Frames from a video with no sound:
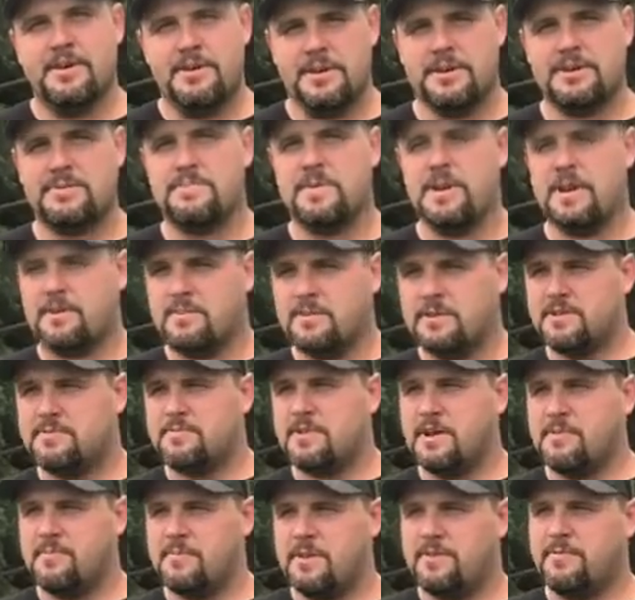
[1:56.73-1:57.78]
Yes, ma'am.
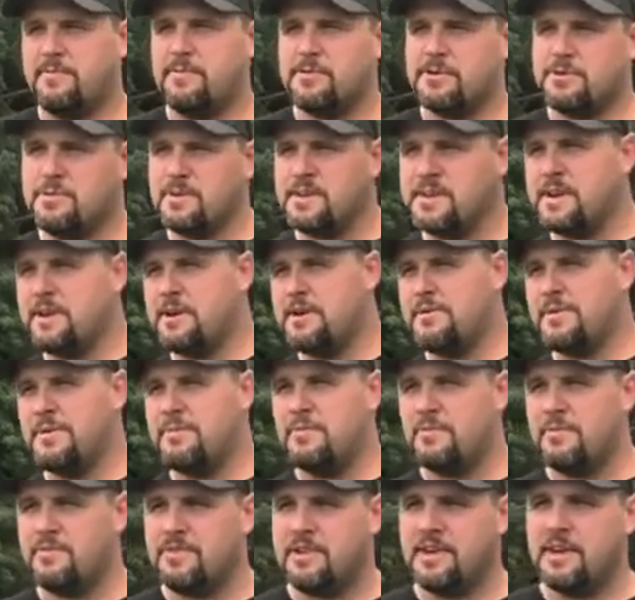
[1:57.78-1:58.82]
My first week here, we
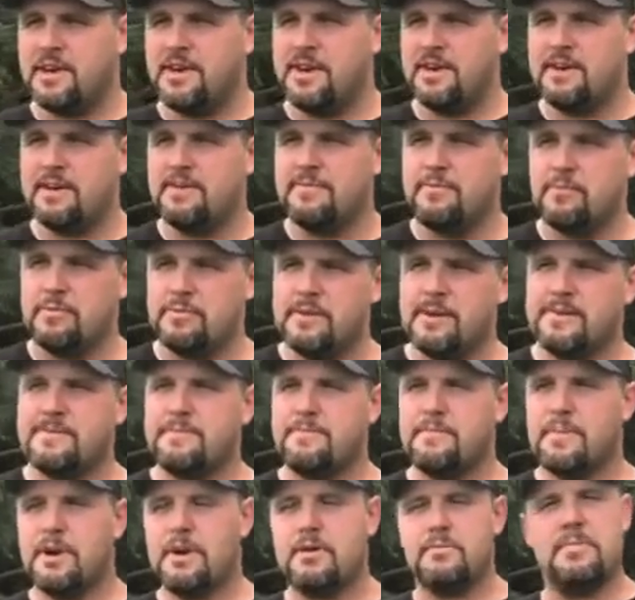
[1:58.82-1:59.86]
moved a
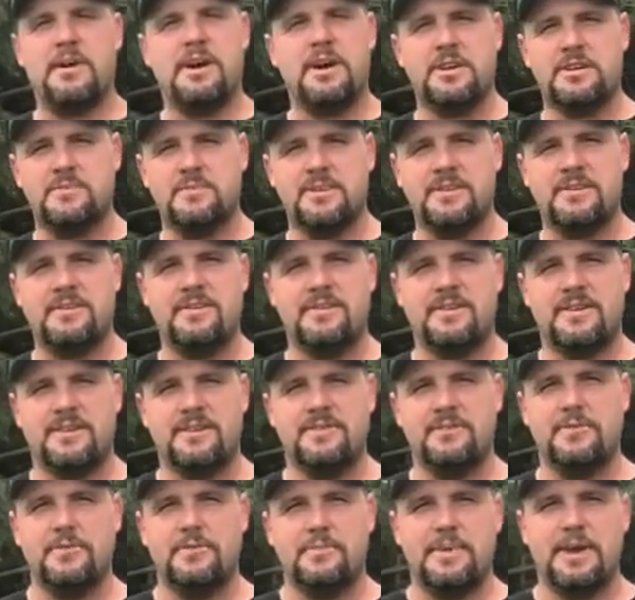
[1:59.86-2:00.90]
4,000-pound monument
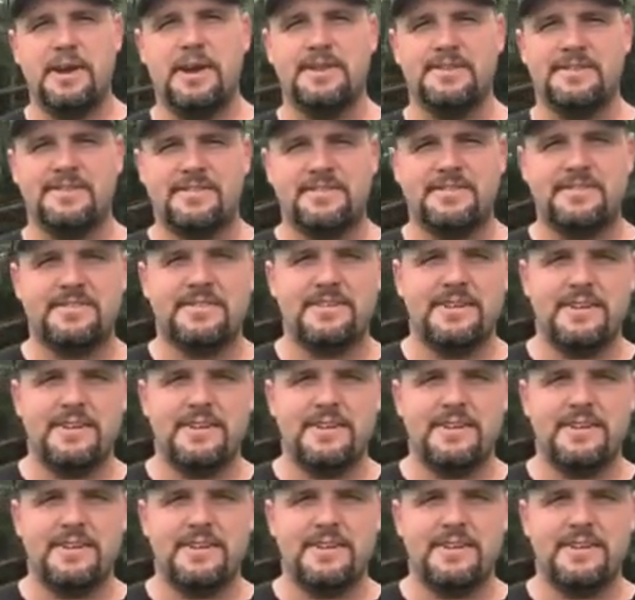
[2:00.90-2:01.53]
onto a base.